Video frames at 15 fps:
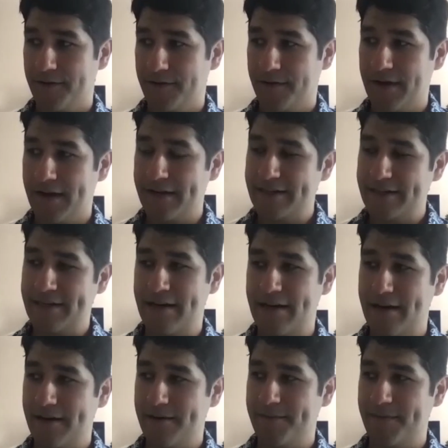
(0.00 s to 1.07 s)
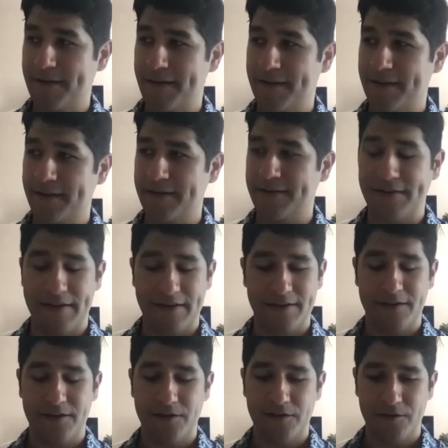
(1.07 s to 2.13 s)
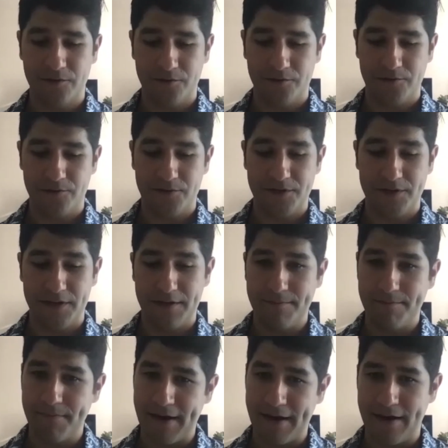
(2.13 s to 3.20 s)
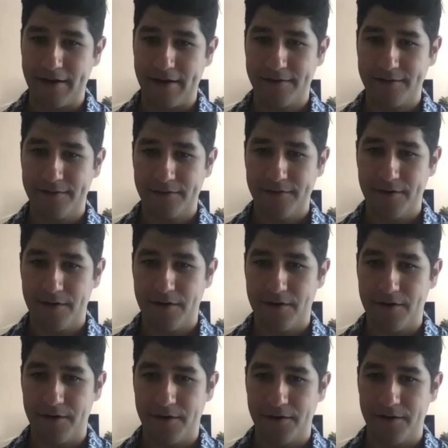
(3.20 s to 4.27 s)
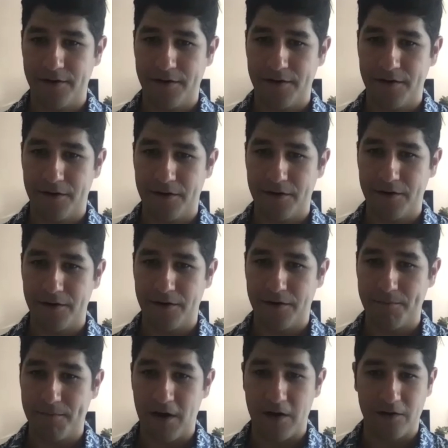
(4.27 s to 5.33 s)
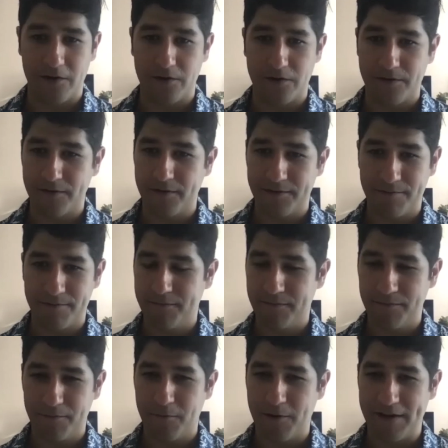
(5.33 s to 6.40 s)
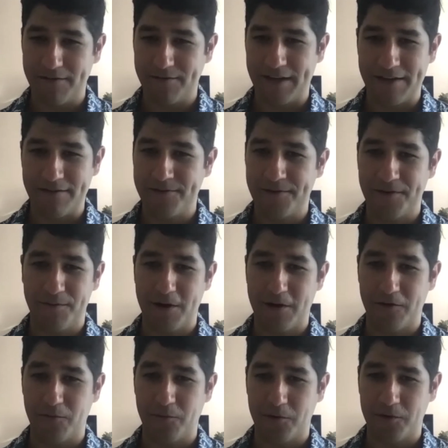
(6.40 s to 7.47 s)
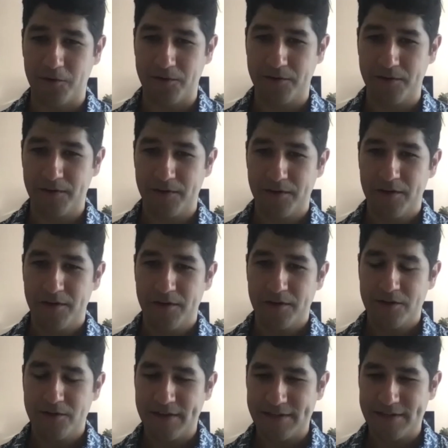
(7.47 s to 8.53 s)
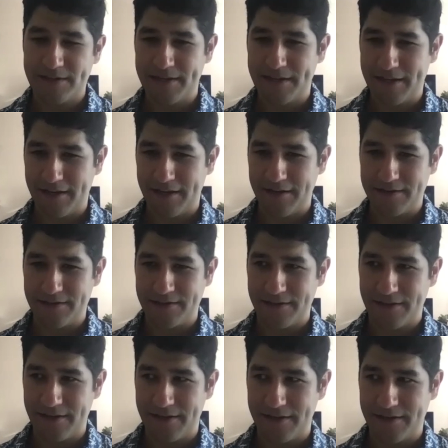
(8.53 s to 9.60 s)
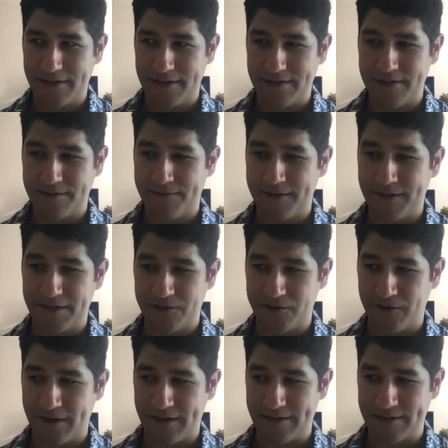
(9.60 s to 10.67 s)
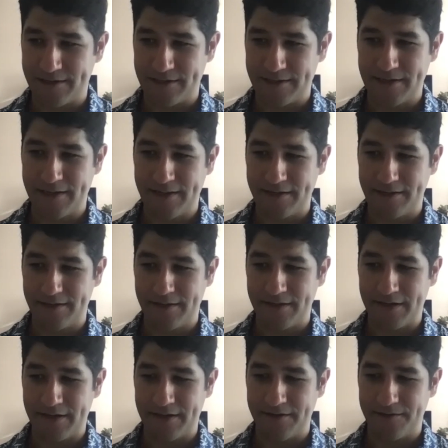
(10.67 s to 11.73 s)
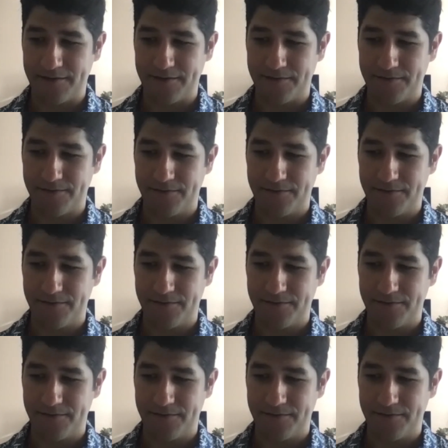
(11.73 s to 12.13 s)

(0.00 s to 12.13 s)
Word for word: at a time that I think has had a huge impact on our modern way of life and our modern world. two thousand eight and the financial crisis and the kind of